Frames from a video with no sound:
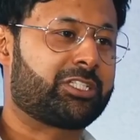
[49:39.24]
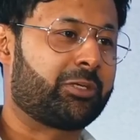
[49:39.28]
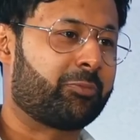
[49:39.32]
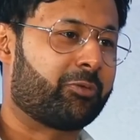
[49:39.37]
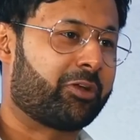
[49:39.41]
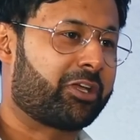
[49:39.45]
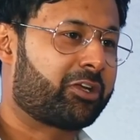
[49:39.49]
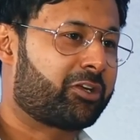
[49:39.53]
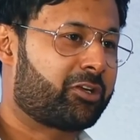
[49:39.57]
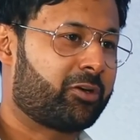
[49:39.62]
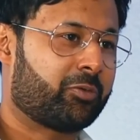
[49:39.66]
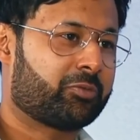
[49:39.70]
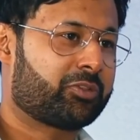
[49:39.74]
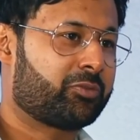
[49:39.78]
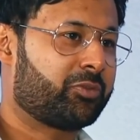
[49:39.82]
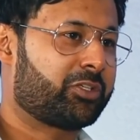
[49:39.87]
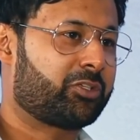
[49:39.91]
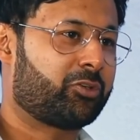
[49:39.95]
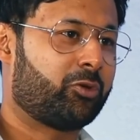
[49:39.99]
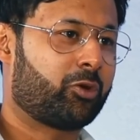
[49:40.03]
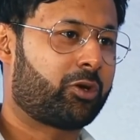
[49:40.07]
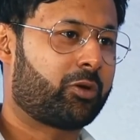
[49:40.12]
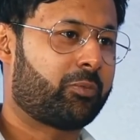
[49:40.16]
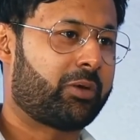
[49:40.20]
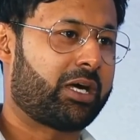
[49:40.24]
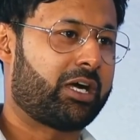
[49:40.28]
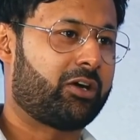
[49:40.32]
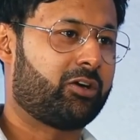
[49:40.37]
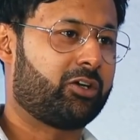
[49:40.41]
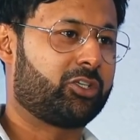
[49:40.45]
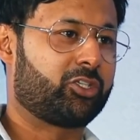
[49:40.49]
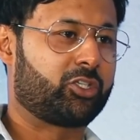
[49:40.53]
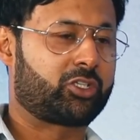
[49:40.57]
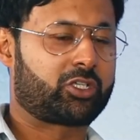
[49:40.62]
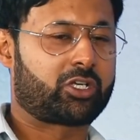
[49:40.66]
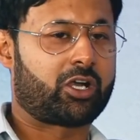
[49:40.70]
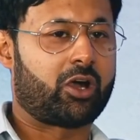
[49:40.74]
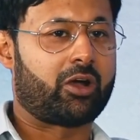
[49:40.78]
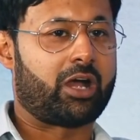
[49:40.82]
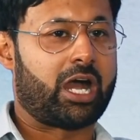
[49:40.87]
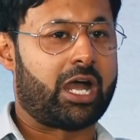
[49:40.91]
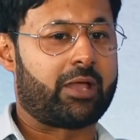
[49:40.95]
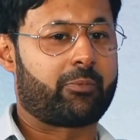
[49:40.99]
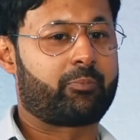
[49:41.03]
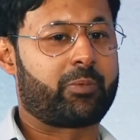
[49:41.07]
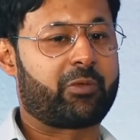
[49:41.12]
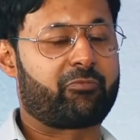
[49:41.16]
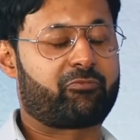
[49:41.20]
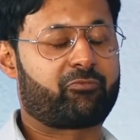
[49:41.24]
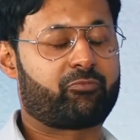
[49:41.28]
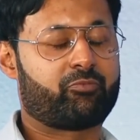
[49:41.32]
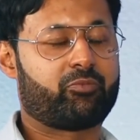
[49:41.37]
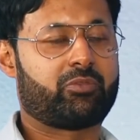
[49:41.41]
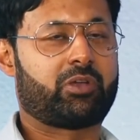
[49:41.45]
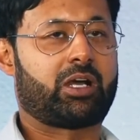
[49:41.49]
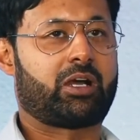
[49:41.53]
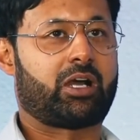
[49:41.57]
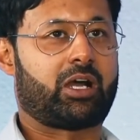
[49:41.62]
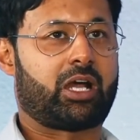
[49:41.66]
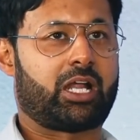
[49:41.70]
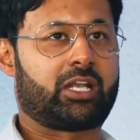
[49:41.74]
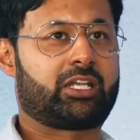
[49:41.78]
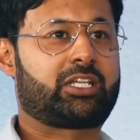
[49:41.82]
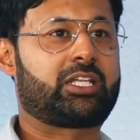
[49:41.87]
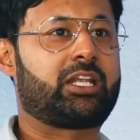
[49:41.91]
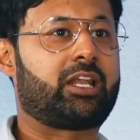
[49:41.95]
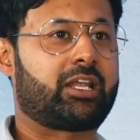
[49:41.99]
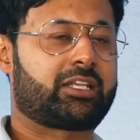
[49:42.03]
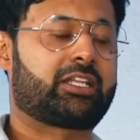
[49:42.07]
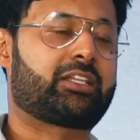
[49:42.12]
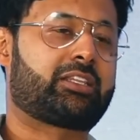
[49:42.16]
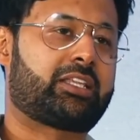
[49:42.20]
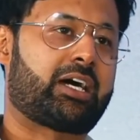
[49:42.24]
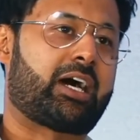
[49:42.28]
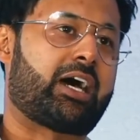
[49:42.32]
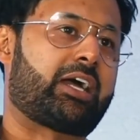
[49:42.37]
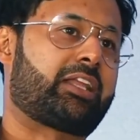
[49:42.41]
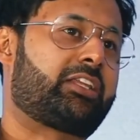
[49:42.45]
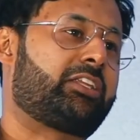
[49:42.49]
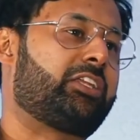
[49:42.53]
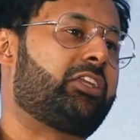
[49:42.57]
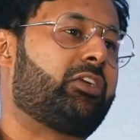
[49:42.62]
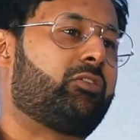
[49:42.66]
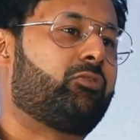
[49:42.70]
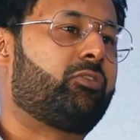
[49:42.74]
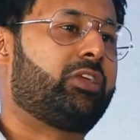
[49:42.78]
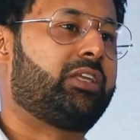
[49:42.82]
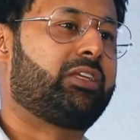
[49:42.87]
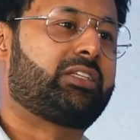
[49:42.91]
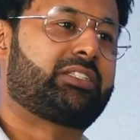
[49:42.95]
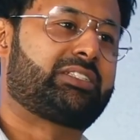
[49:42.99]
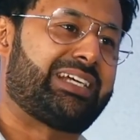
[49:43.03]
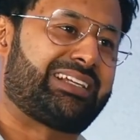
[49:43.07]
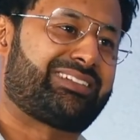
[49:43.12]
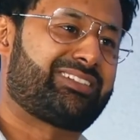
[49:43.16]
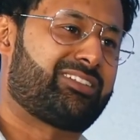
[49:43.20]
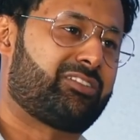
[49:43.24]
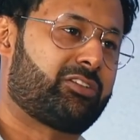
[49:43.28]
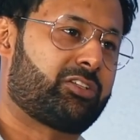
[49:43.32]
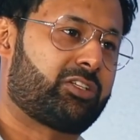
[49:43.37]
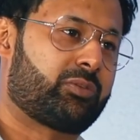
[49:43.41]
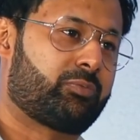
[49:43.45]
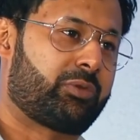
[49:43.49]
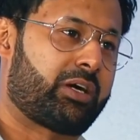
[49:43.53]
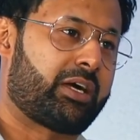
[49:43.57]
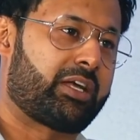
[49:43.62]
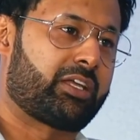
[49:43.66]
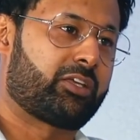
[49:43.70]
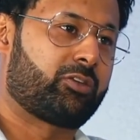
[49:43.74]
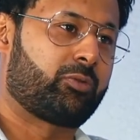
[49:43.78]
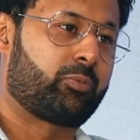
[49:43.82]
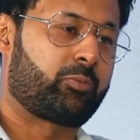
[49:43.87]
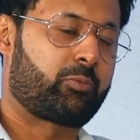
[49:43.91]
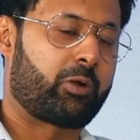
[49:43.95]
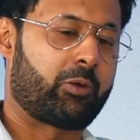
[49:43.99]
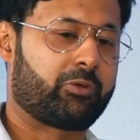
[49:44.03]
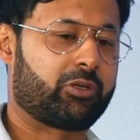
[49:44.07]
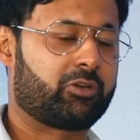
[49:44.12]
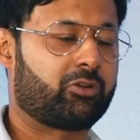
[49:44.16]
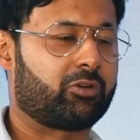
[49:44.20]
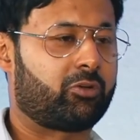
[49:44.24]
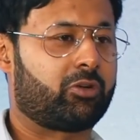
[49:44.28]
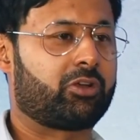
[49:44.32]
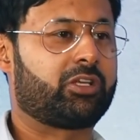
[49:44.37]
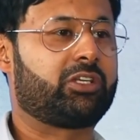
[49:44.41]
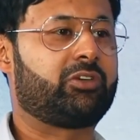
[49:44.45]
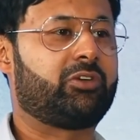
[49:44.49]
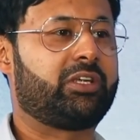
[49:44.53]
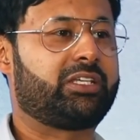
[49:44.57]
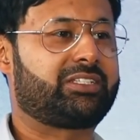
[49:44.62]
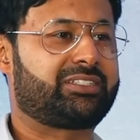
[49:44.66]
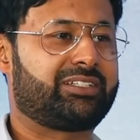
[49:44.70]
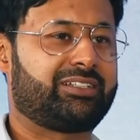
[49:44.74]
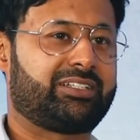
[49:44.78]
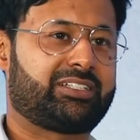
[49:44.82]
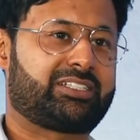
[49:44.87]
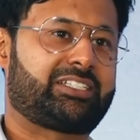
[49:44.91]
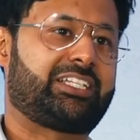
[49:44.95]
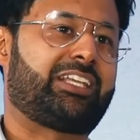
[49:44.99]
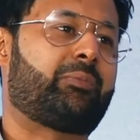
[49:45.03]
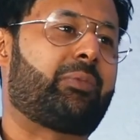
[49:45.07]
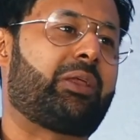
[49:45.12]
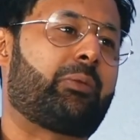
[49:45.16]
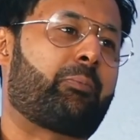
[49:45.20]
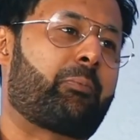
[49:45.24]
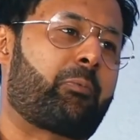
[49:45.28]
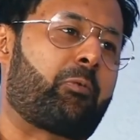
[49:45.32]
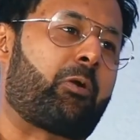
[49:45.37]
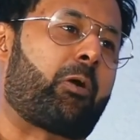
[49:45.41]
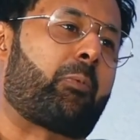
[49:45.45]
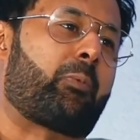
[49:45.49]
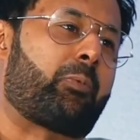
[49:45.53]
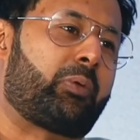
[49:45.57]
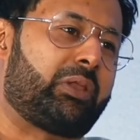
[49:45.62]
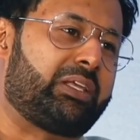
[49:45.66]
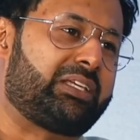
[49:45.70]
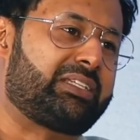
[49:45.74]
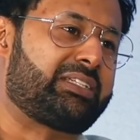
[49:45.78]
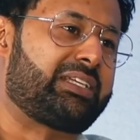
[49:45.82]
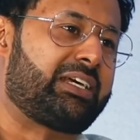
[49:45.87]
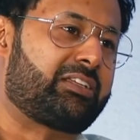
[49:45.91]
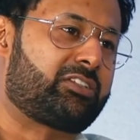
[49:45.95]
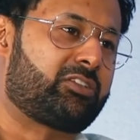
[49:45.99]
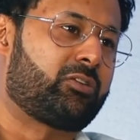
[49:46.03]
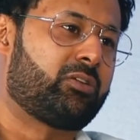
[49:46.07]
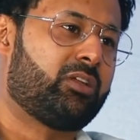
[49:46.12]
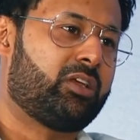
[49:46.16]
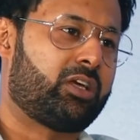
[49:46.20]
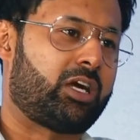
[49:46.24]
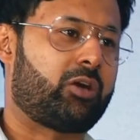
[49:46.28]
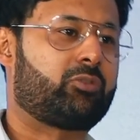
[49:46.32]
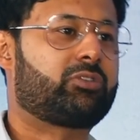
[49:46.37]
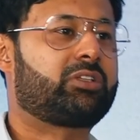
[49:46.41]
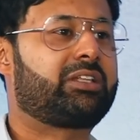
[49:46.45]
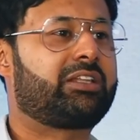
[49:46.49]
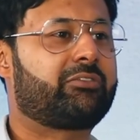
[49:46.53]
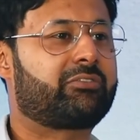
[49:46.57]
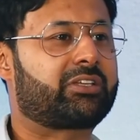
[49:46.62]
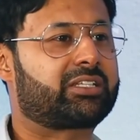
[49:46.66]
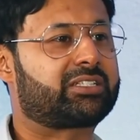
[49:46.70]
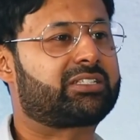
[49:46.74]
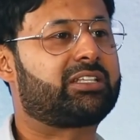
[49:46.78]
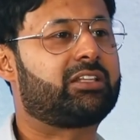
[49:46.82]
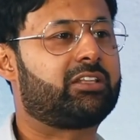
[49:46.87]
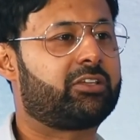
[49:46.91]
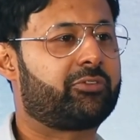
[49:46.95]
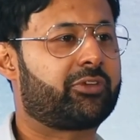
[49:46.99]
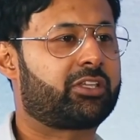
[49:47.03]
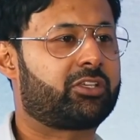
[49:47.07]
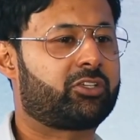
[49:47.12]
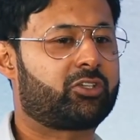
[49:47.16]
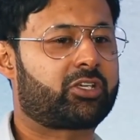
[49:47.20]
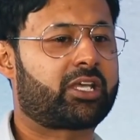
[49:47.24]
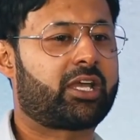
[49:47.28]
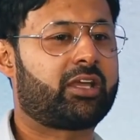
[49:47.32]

stream of incomes we talk about. Until I did that, I didn't really settle in Dubai. You probably only recently seen me properly settle. I was still living in the